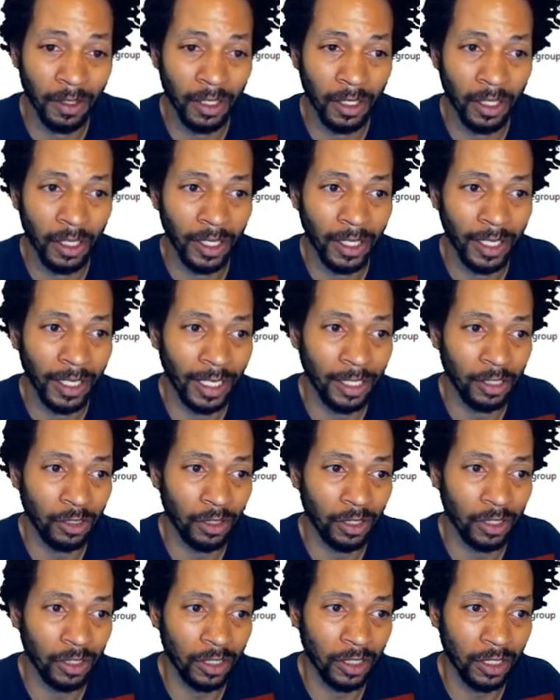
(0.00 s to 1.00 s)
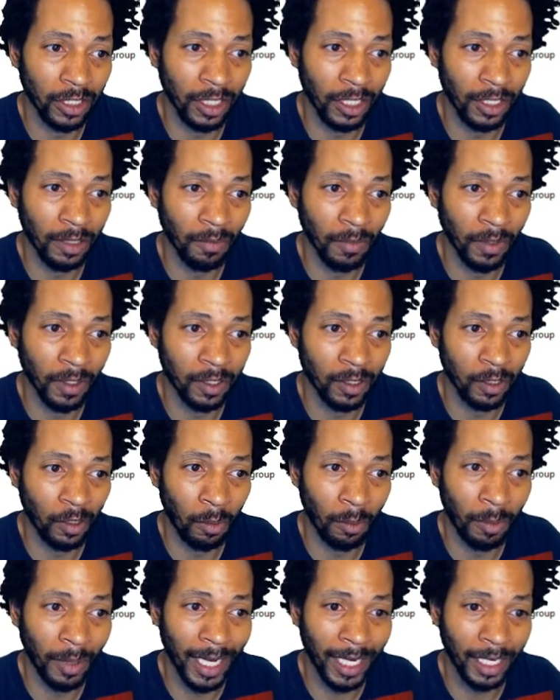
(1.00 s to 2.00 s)
And as you can see, let's go
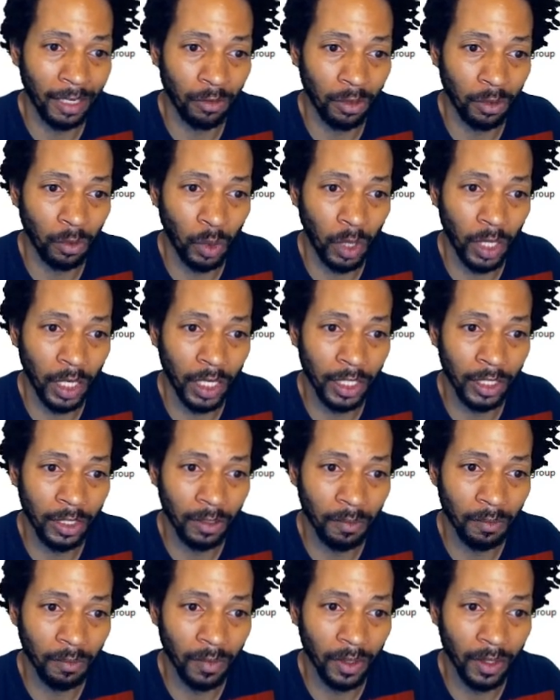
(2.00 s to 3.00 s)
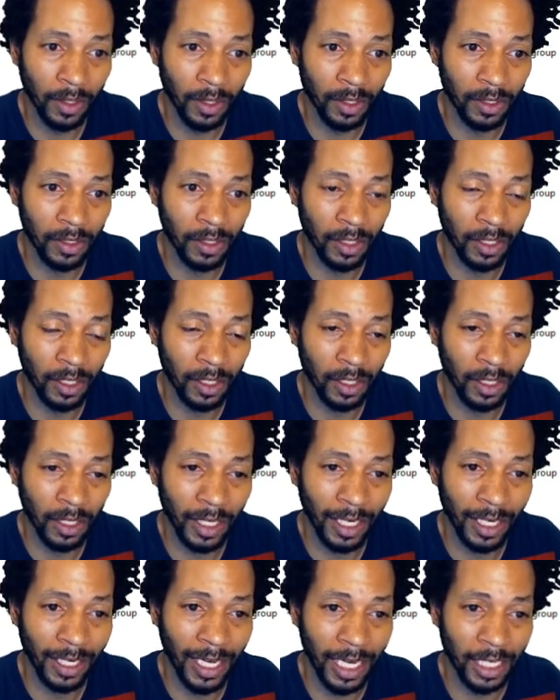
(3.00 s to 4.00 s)
back and rewind,
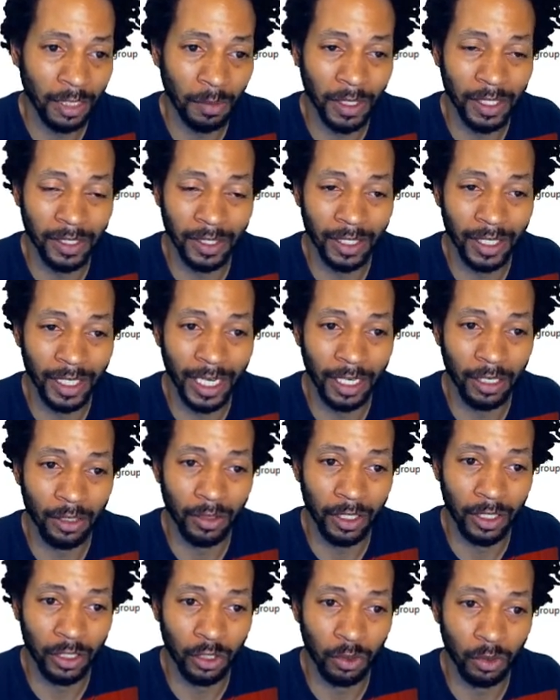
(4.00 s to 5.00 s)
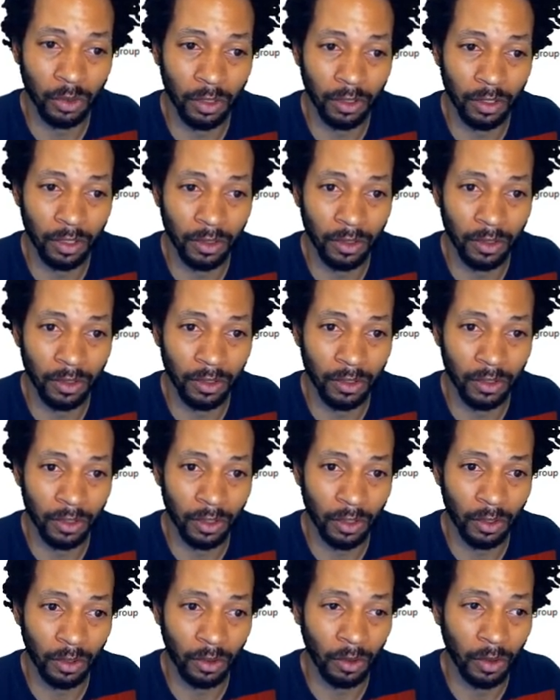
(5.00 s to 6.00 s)
and that's basically how you get to it.
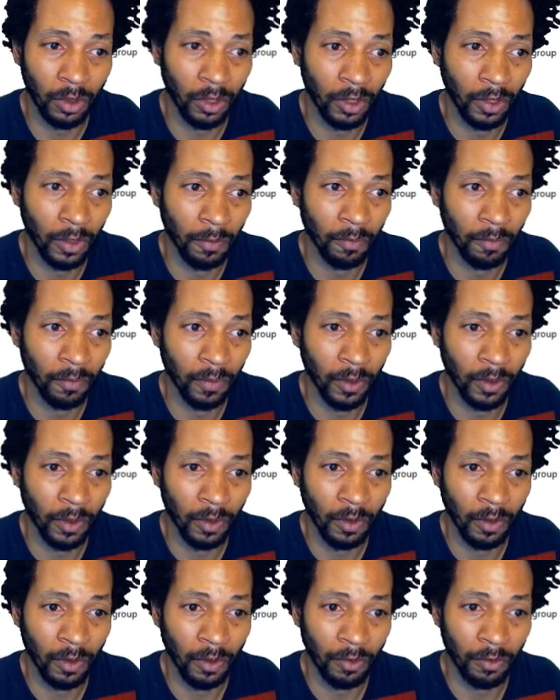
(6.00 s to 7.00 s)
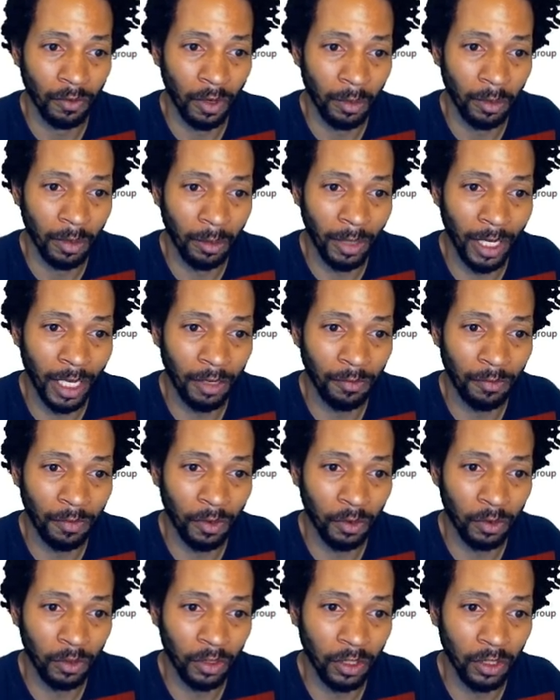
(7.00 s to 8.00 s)
So from the main
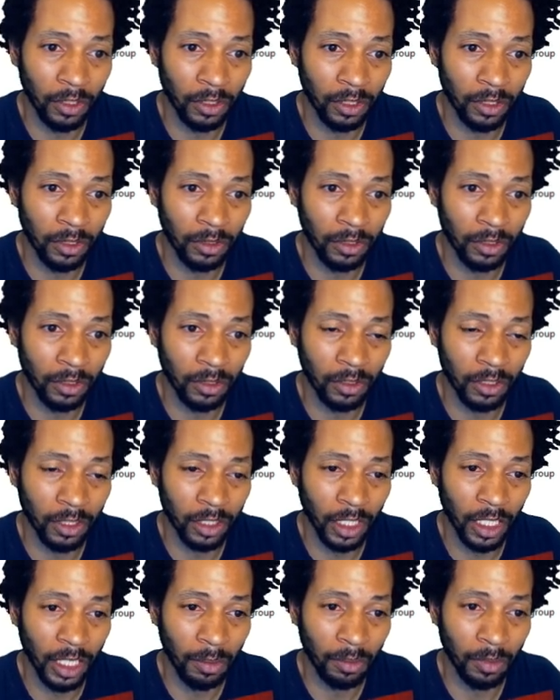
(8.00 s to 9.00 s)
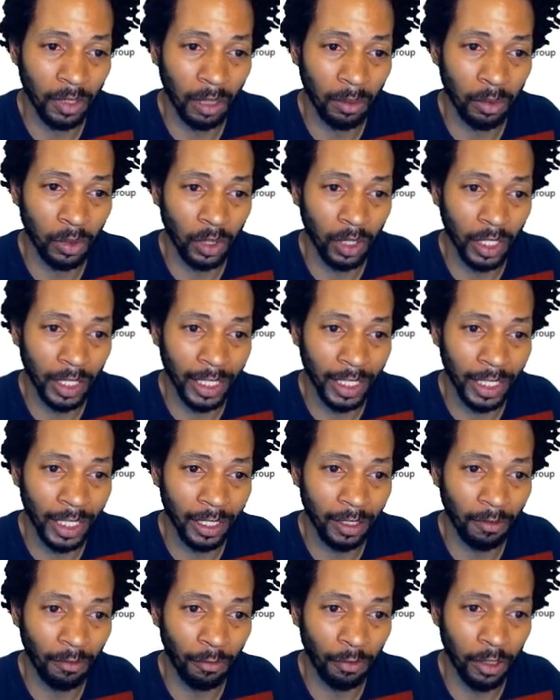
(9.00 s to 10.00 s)
folder, just keep double clicking
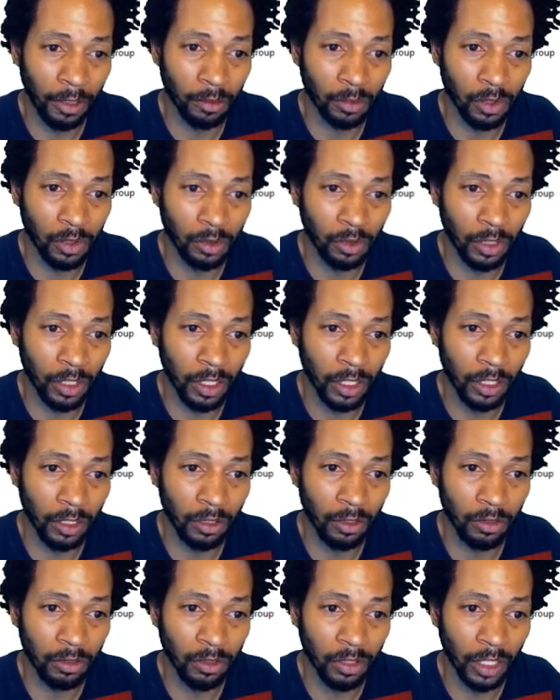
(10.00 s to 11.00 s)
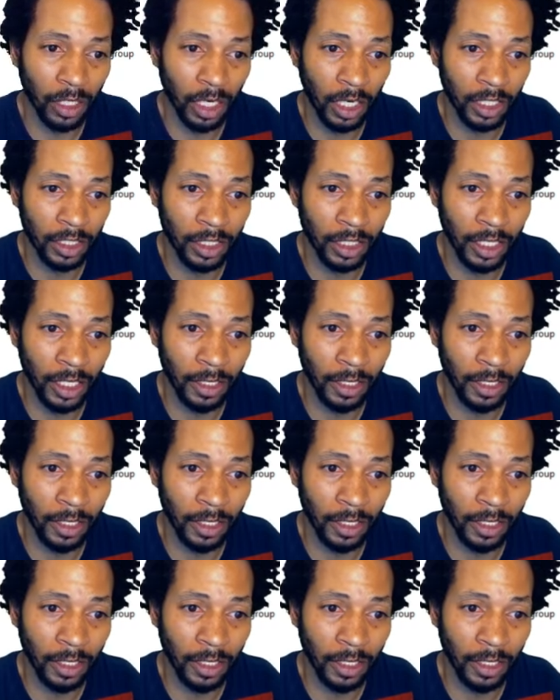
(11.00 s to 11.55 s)
Freedom Studios, content,